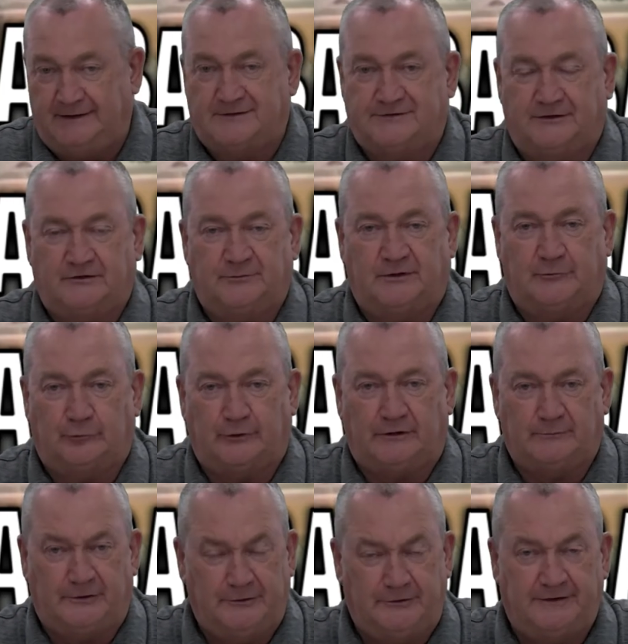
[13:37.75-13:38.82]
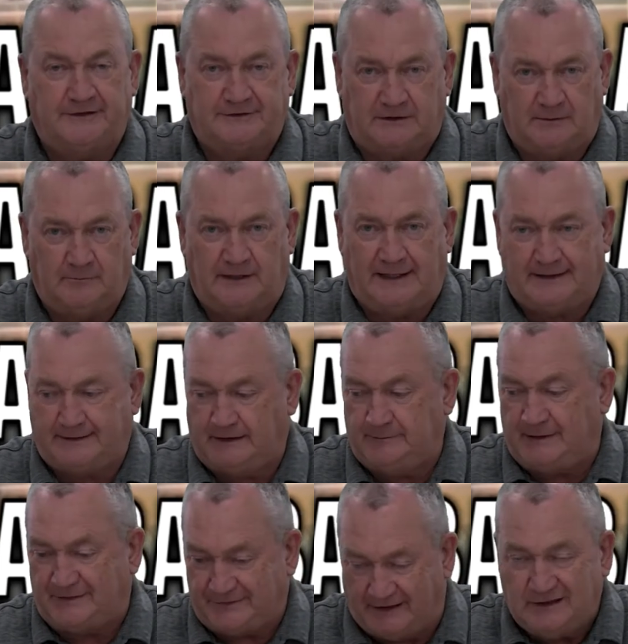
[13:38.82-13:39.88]
It has since been rebooted. It's come back
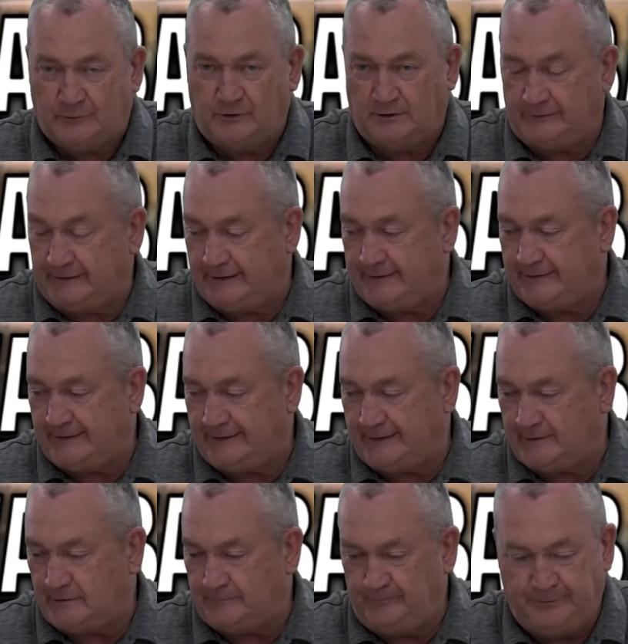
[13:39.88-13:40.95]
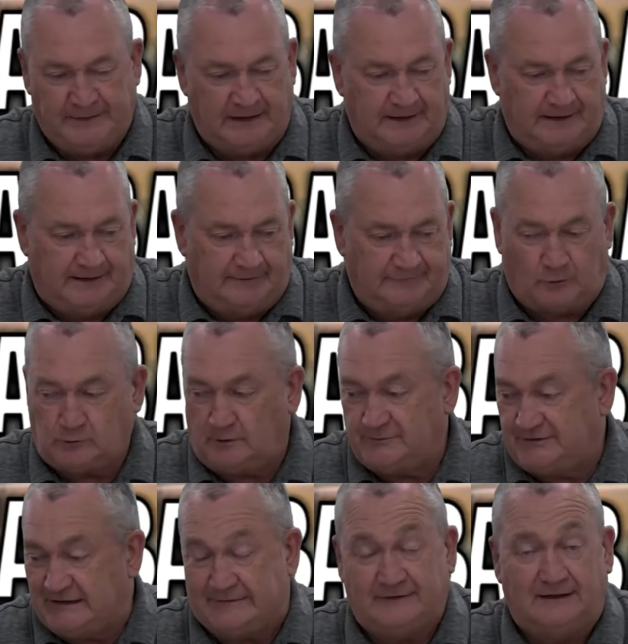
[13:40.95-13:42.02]
up. I think we're on the air now.
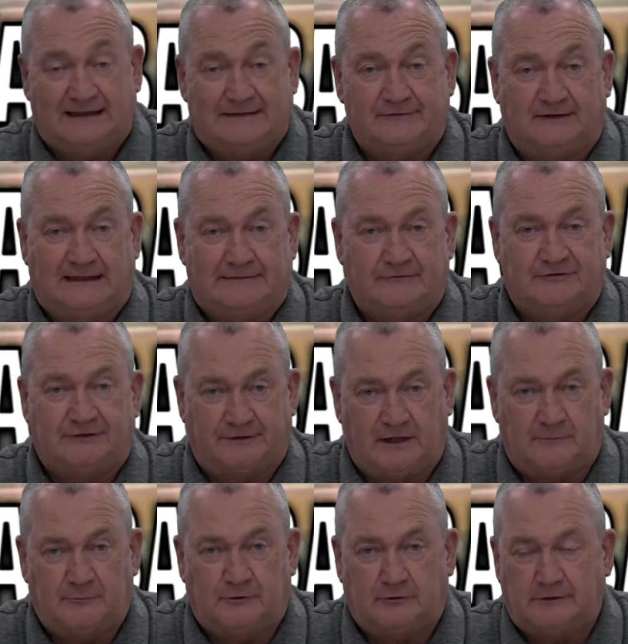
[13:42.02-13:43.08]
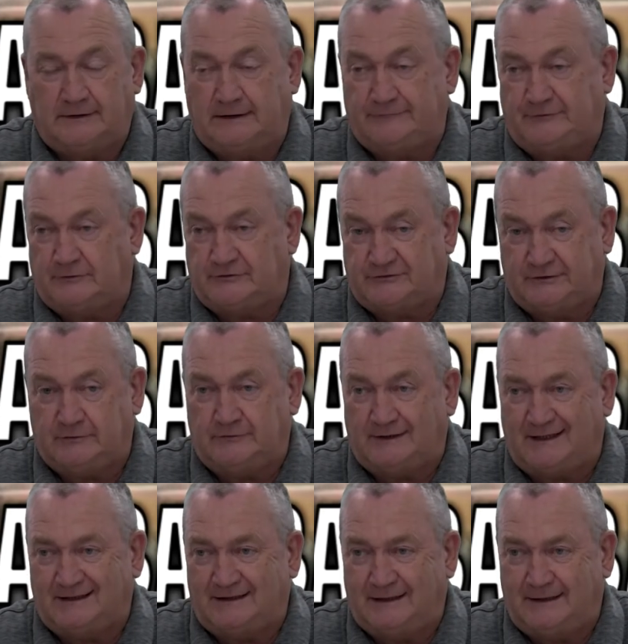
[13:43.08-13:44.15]
407-1111 is a number. If you're still
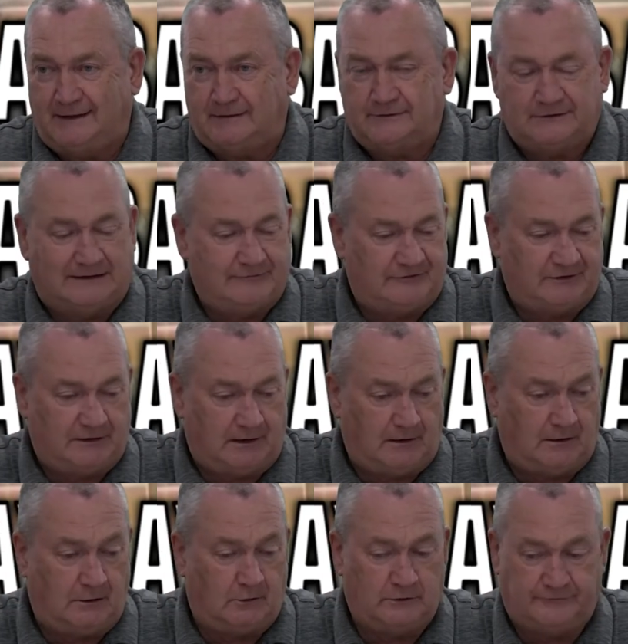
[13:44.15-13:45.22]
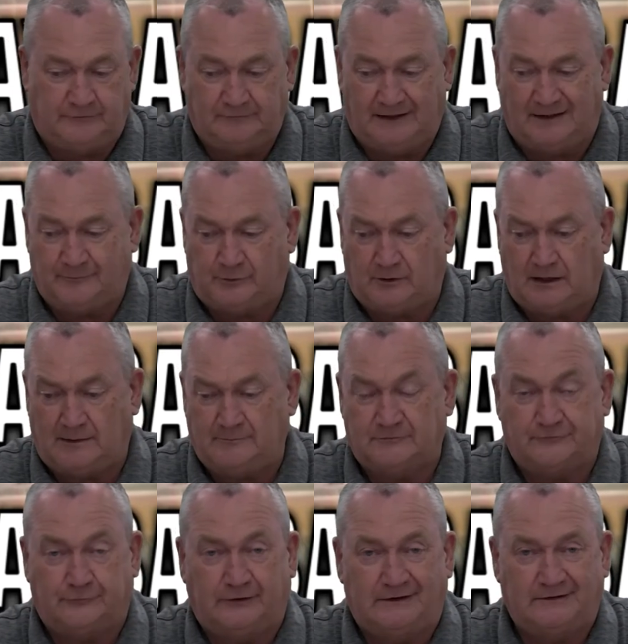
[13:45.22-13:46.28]
not getting us, give us a call. If you've got
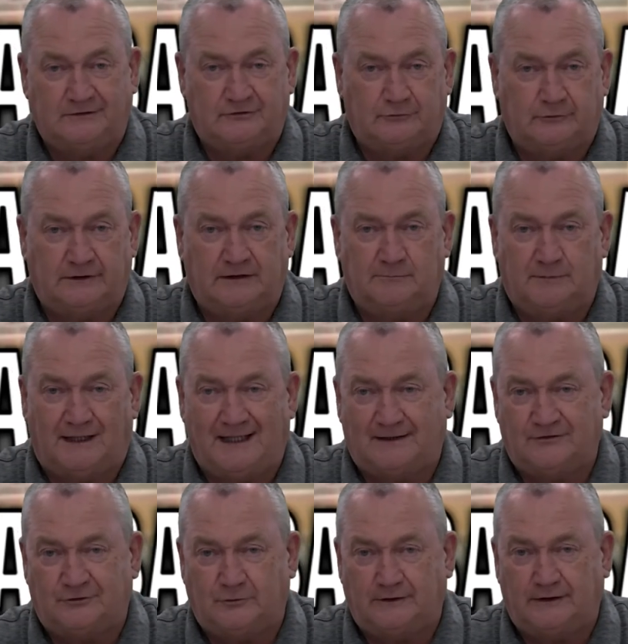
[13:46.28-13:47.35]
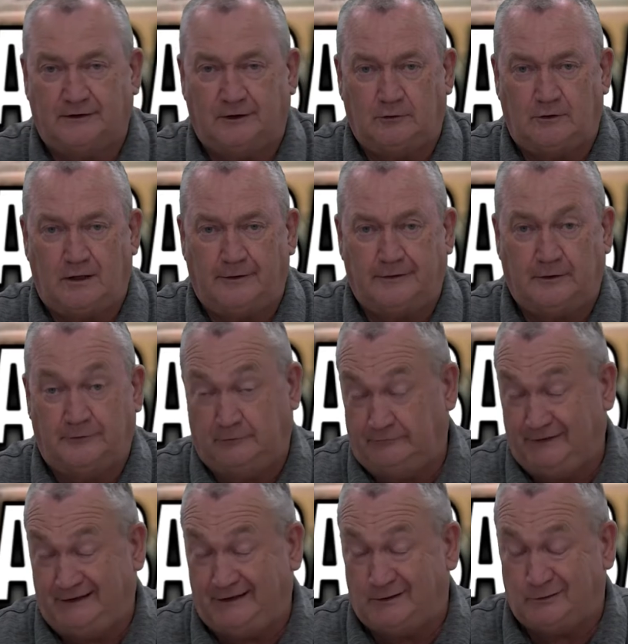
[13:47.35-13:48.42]
problems, freezing screen, black screen, no audio,
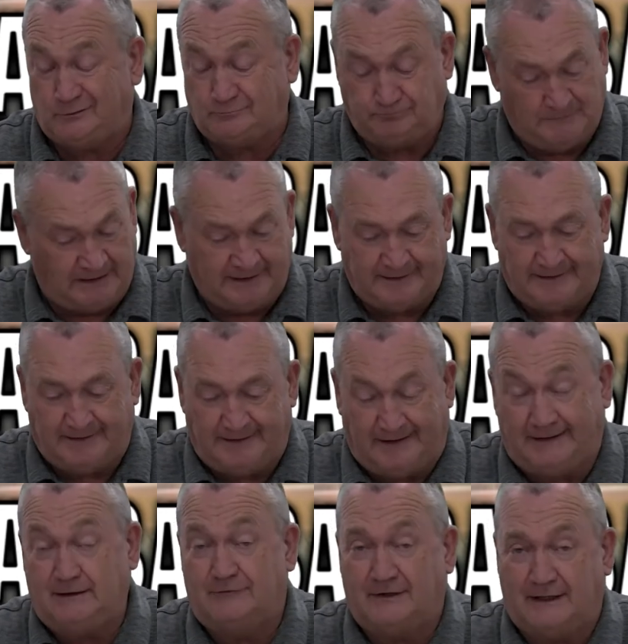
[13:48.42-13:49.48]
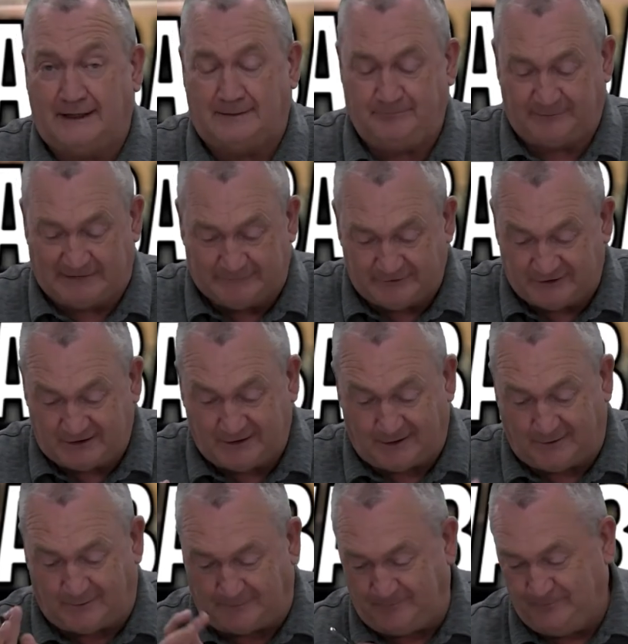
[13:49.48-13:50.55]
no video, any of that, give us a
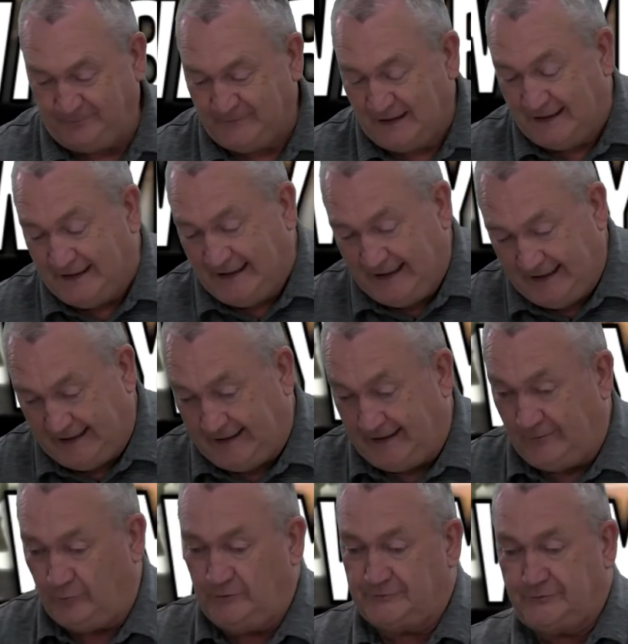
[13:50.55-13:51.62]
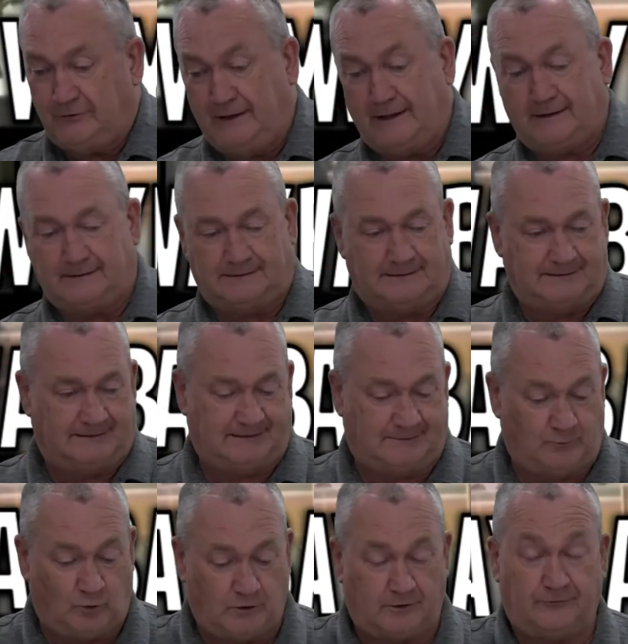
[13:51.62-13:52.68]
call. And we'll try to
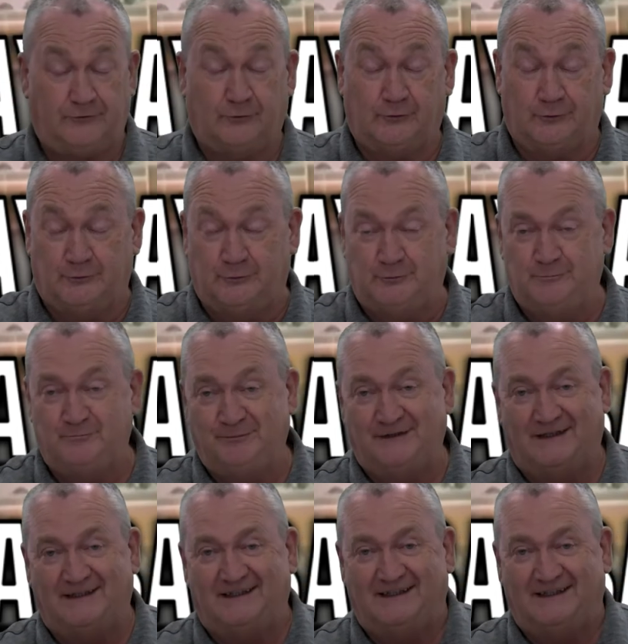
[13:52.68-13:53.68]
work through